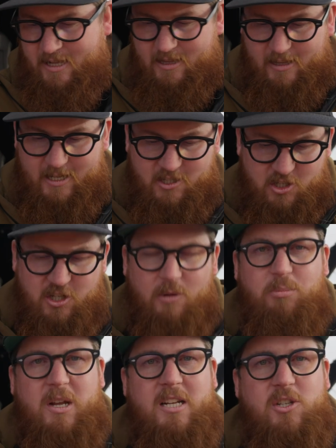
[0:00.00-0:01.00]
let's
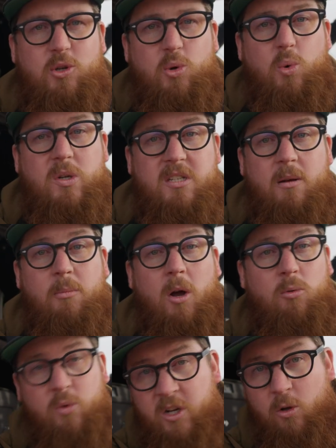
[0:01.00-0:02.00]
jump into some
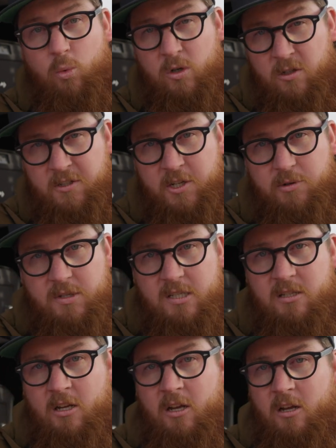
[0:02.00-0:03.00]
real world use